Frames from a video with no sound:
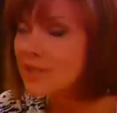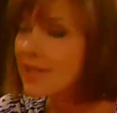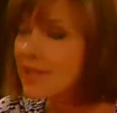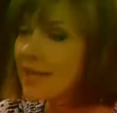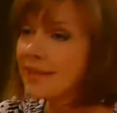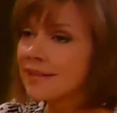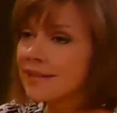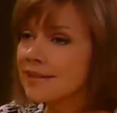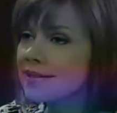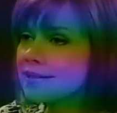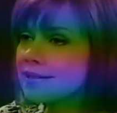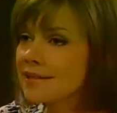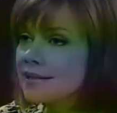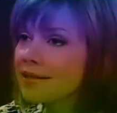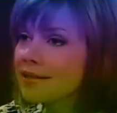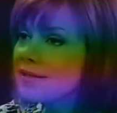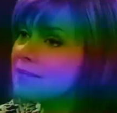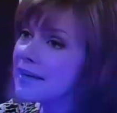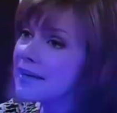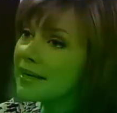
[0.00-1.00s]
would just like to
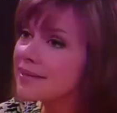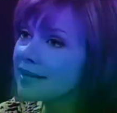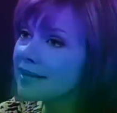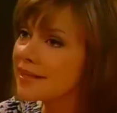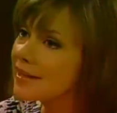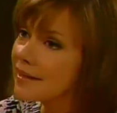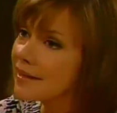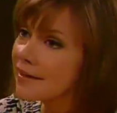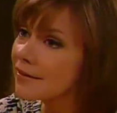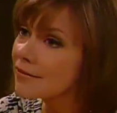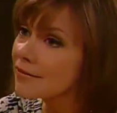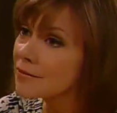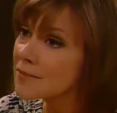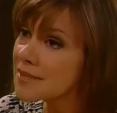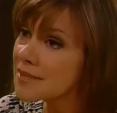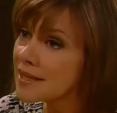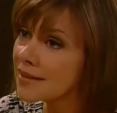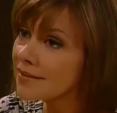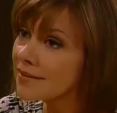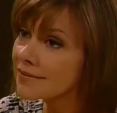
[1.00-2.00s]
see the man take care of
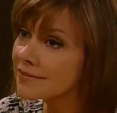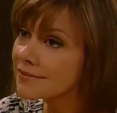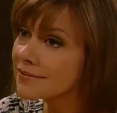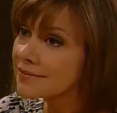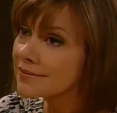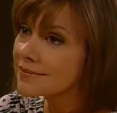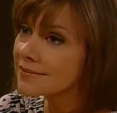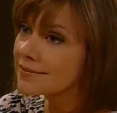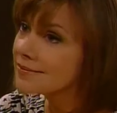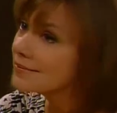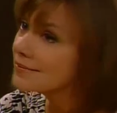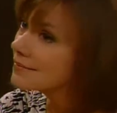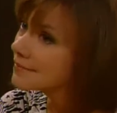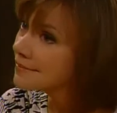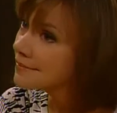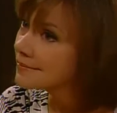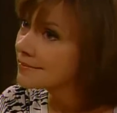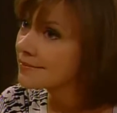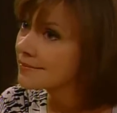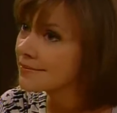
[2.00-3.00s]
himself
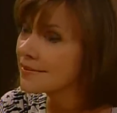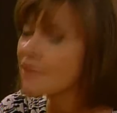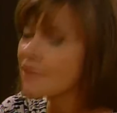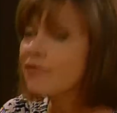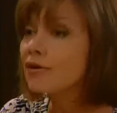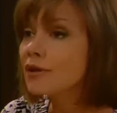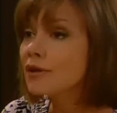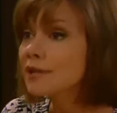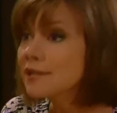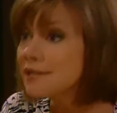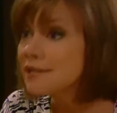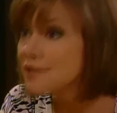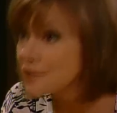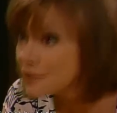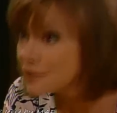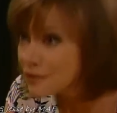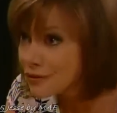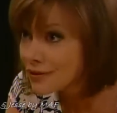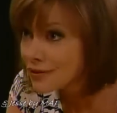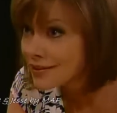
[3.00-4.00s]
for his
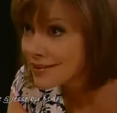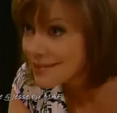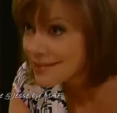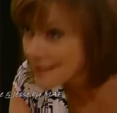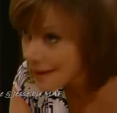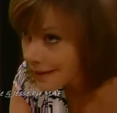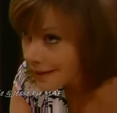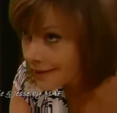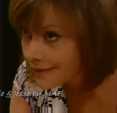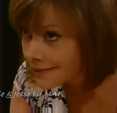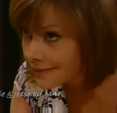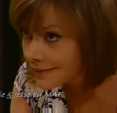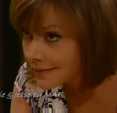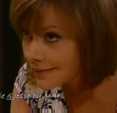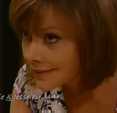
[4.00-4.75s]
children's sake.